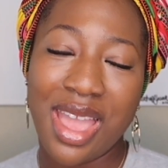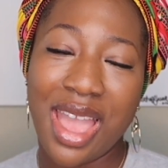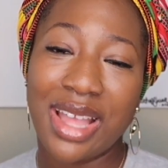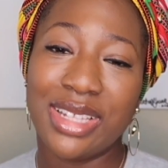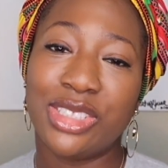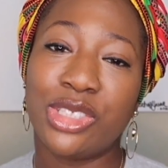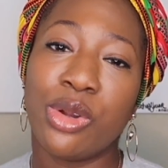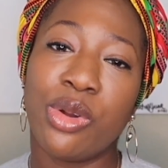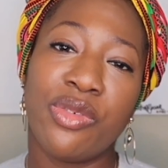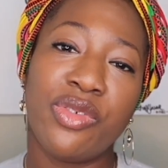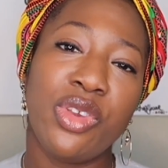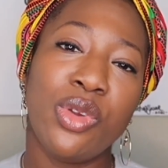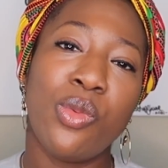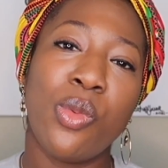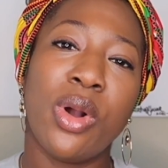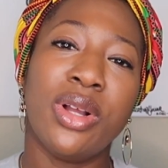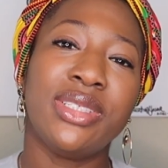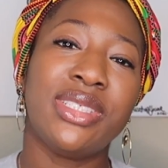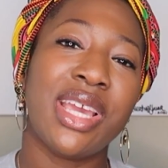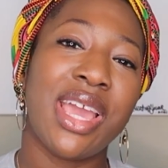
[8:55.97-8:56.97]
And so if you
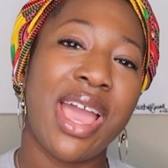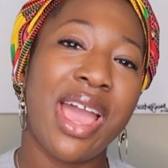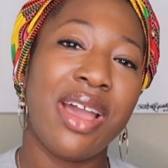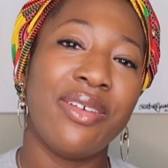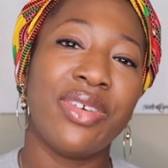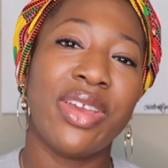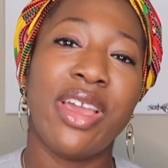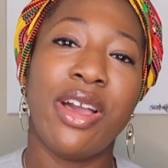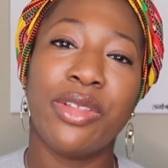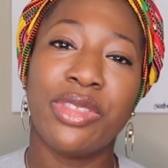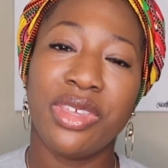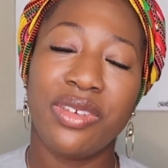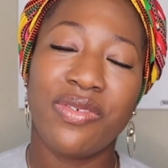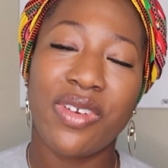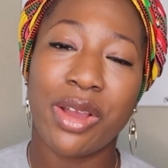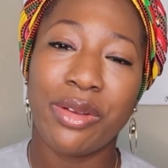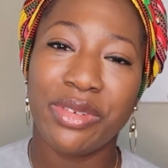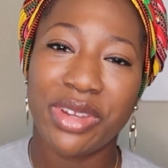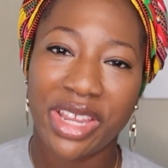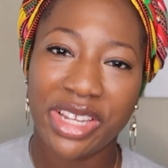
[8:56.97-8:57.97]
want to have a healthy
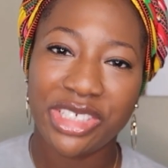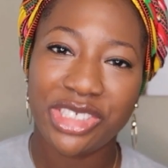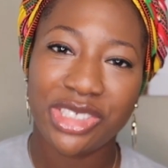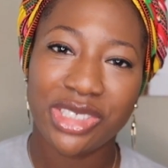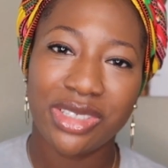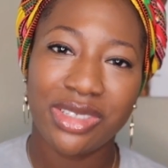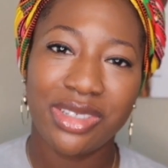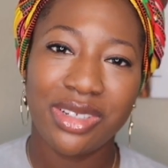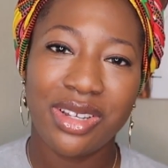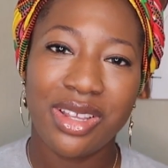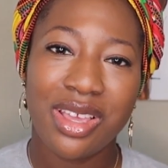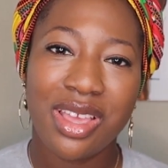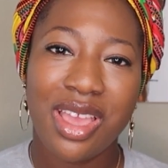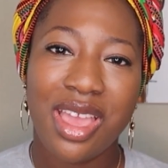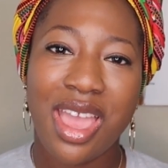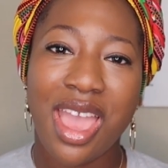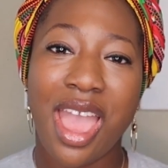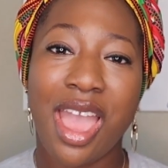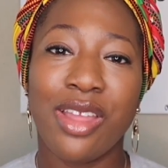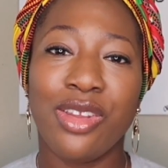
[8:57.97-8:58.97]
foundation
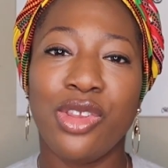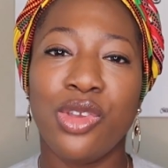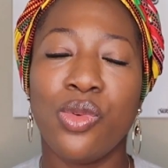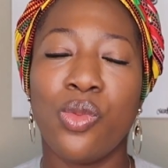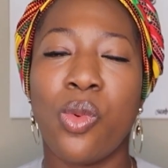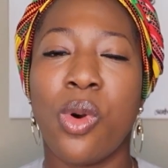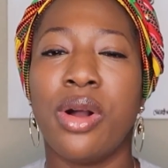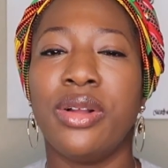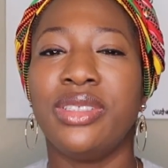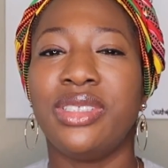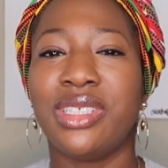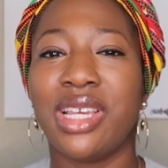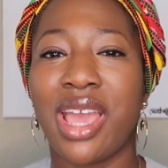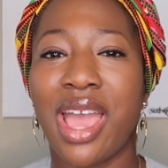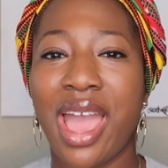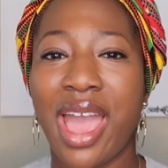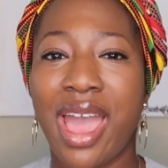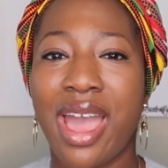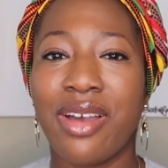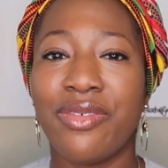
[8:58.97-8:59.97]
and you want to
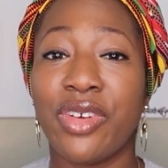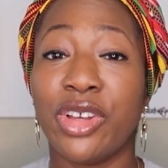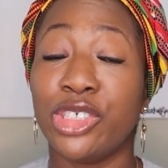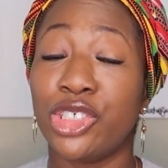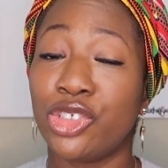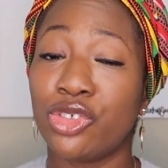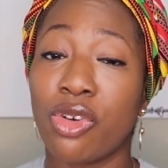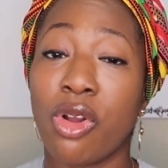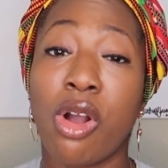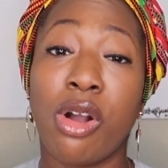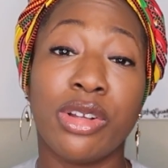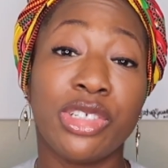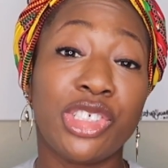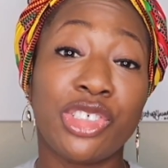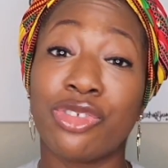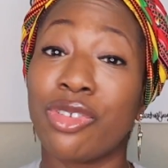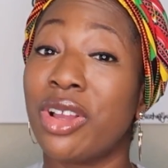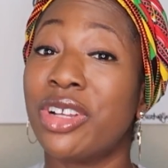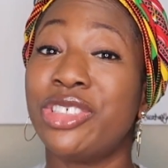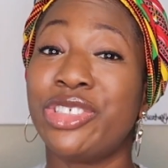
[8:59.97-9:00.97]
have a strong
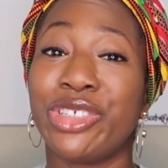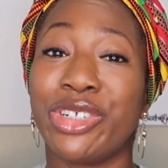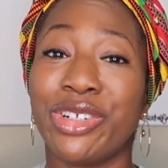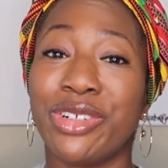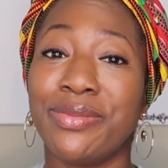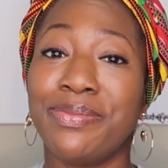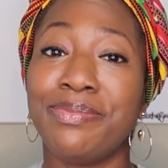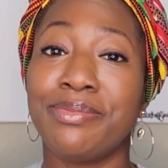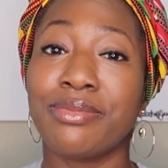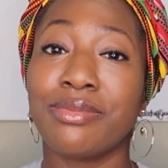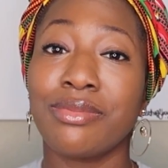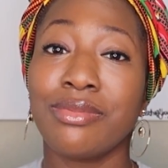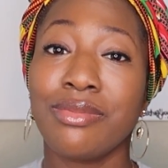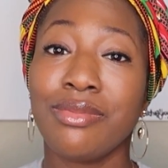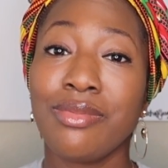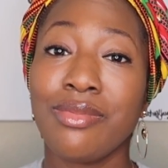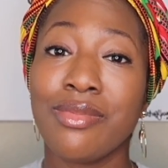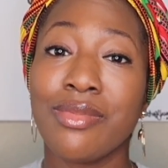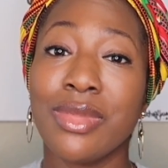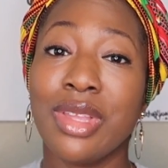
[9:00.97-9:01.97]
structure,
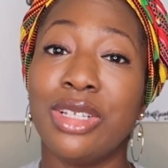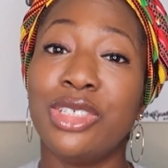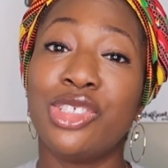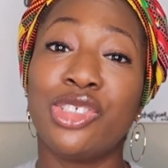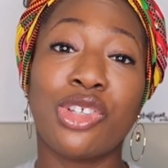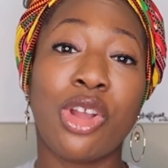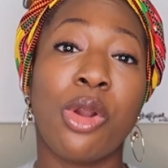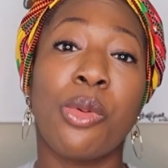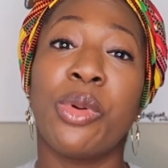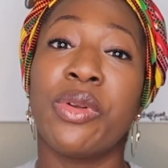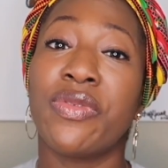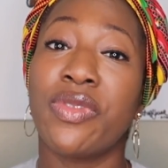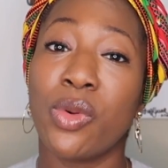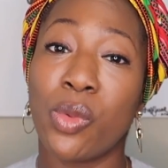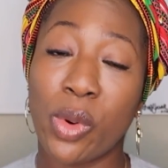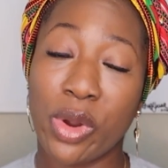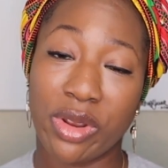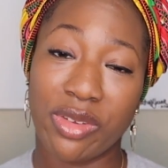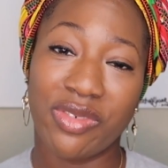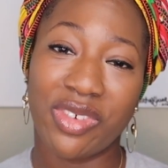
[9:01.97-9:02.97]
start with the
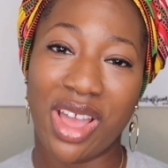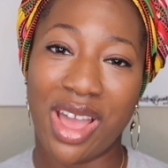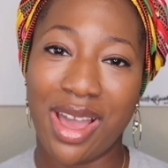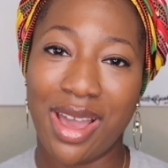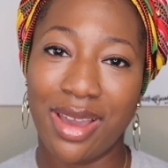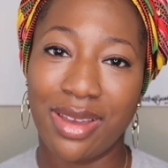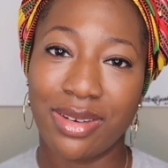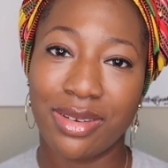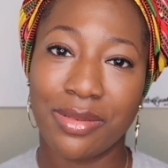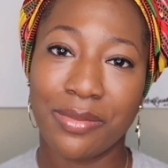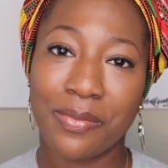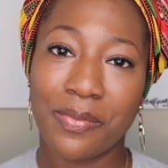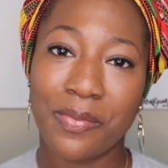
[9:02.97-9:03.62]
Word of God